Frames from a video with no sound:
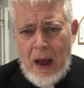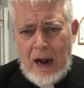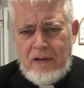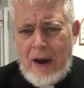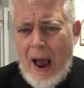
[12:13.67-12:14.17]

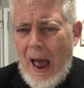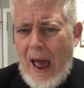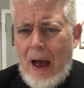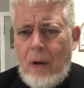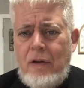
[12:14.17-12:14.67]
A
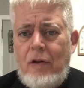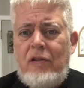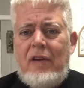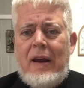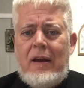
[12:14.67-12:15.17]
child, you
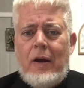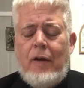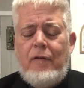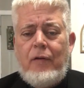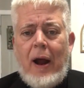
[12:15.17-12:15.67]
see,
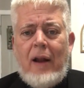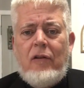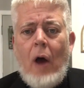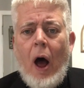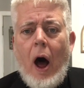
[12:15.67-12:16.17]
dear
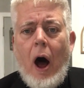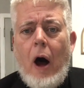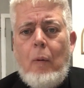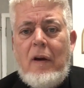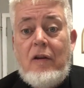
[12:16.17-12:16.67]
friends,
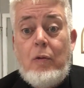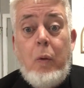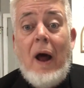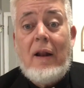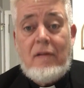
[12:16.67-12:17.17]
always
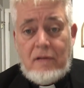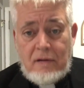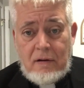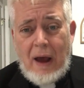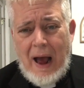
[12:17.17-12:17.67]

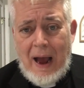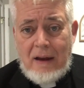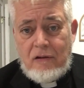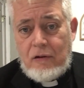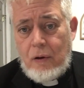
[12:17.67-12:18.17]
wants
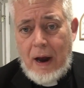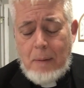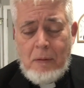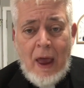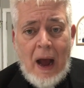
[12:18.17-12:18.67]
ice cream.